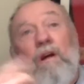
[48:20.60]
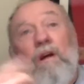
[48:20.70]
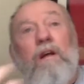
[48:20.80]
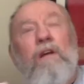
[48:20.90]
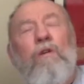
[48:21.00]

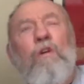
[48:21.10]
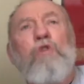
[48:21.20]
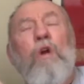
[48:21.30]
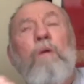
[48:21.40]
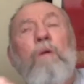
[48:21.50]
You know the
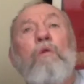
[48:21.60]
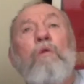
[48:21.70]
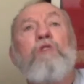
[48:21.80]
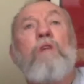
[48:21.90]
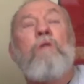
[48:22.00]
story we were
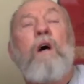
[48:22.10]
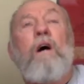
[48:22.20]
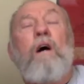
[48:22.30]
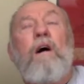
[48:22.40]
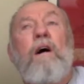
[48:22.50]
losing with
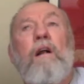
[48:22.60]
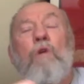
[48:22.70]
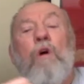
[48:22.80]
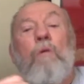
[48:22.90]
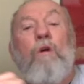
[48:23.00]

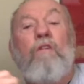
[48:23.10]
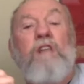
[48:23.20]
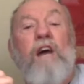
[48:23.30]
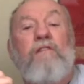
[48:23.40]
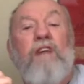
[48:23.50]
Glamorgan Wanderers
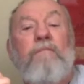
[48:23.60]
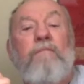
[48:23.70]
half time.